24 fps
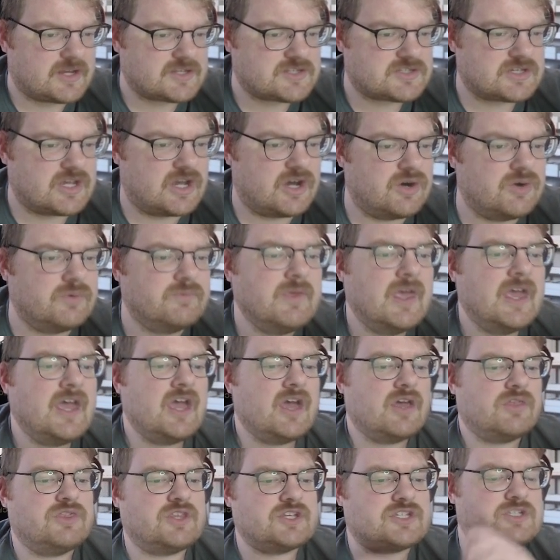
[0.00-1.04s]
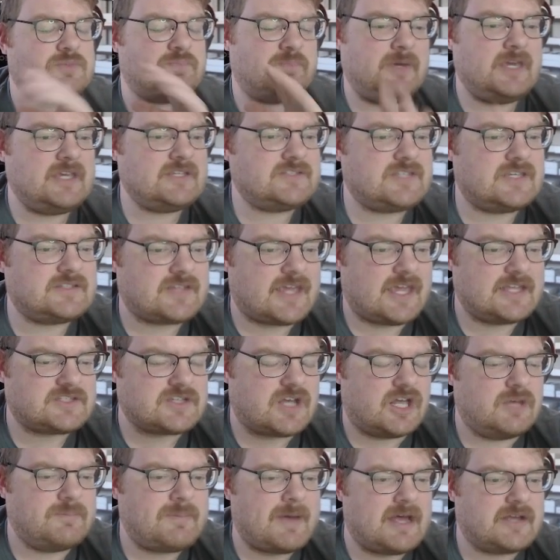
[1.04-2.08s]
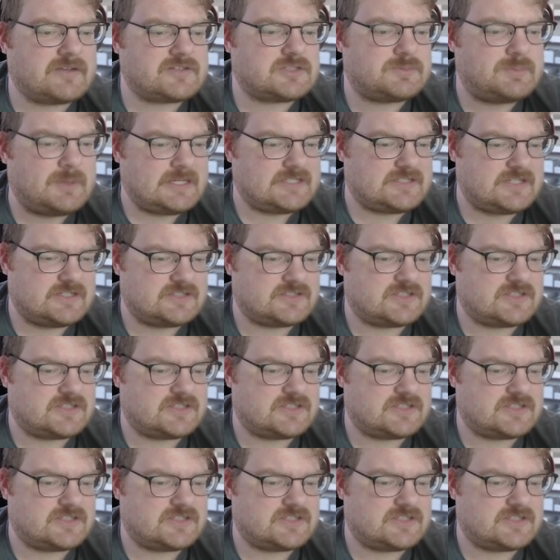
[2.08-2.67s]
So the species, it's all about species.